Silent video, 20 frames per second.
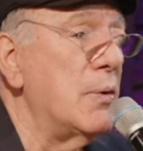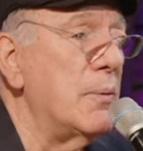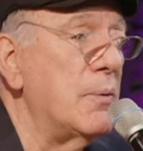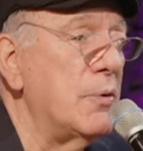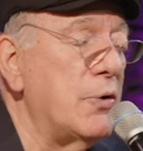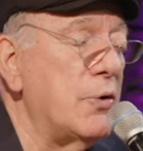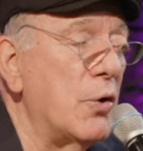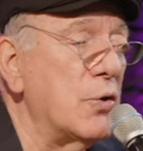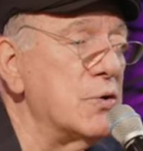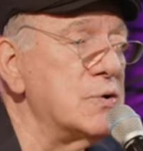
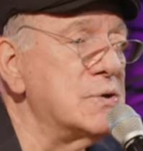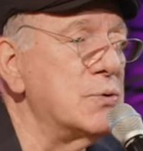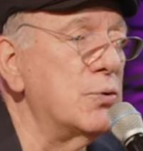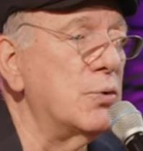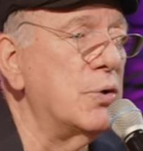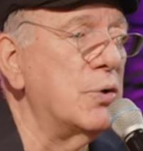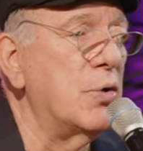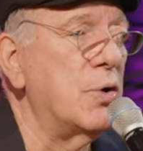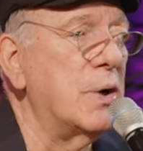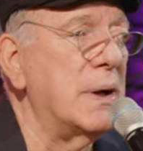those who
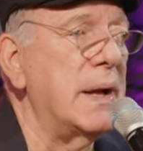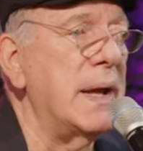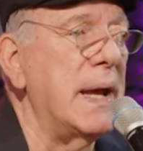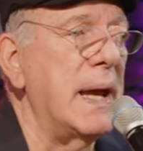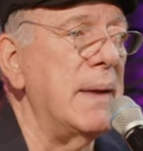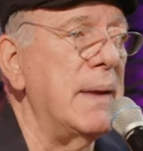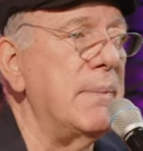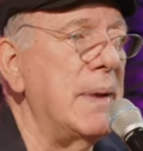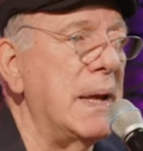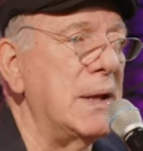
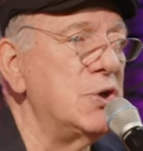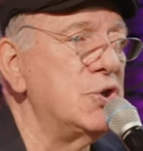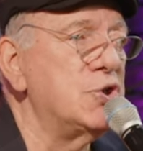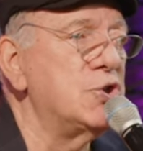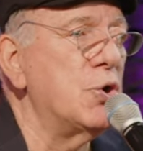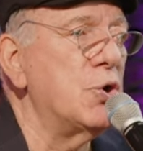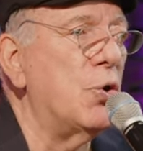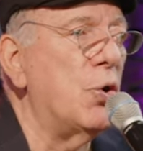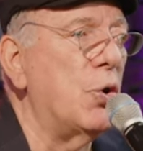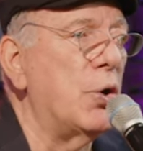came and
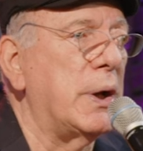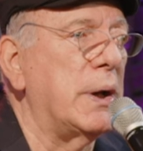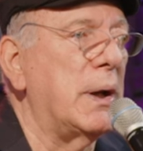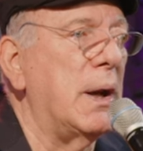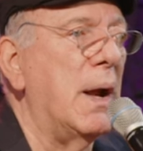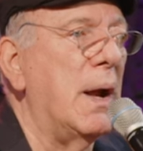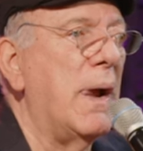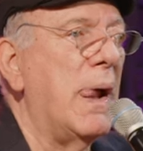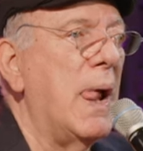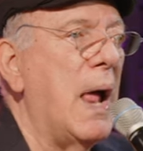joined
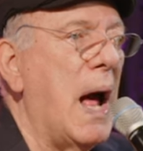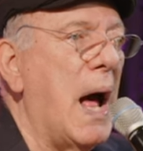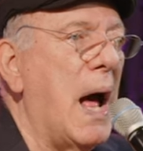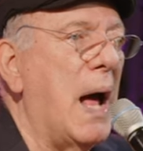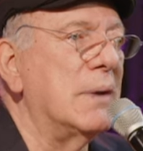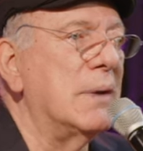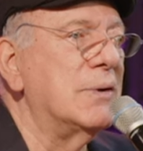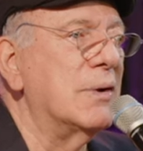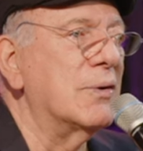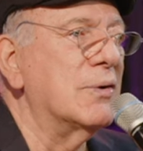
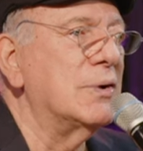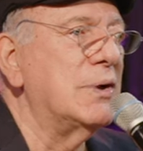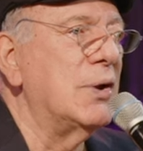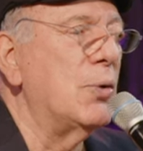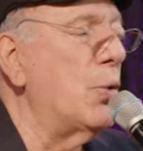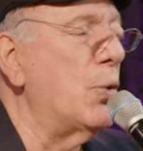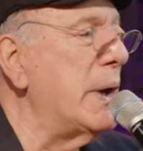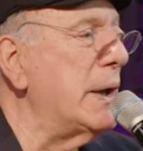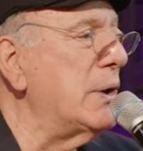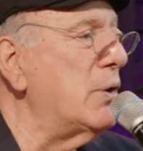under the
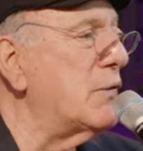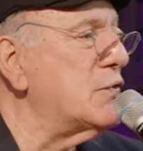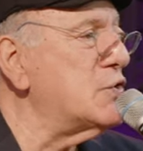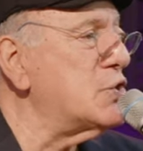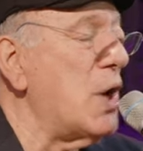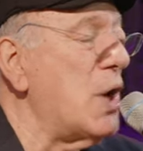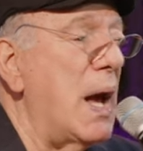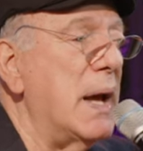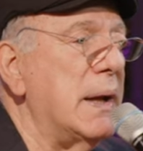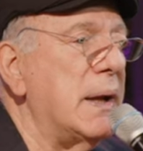wing of
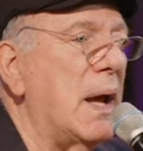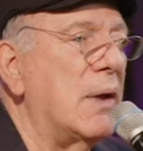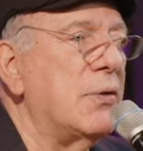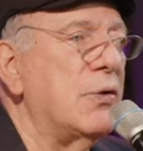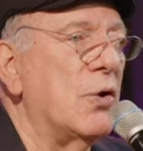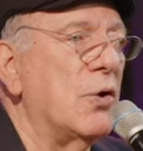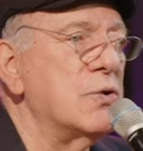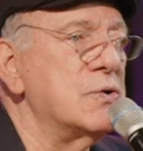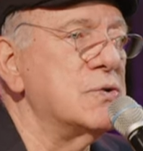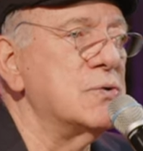Shekinah,
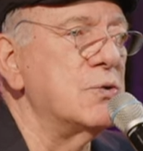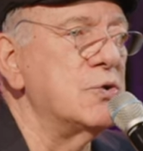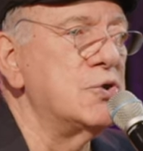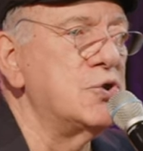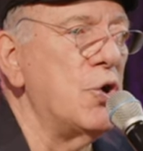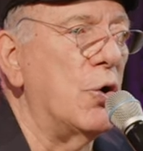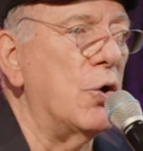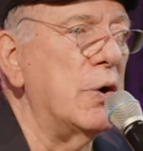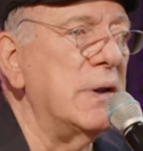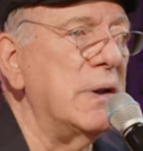those who
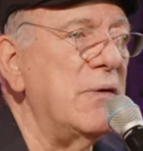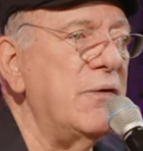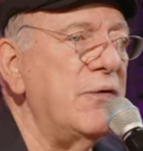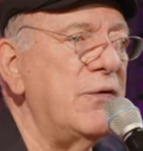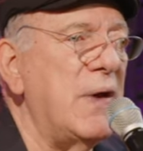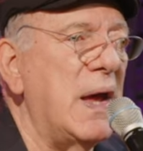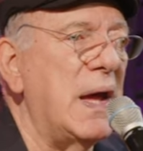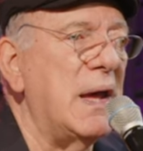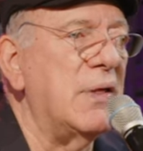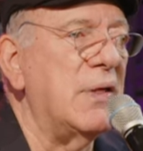joined the
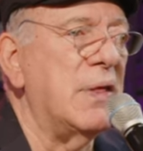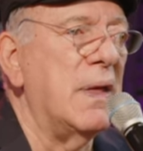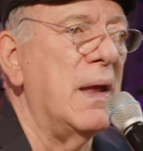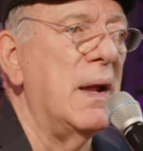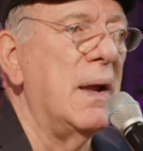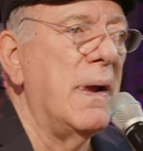faith,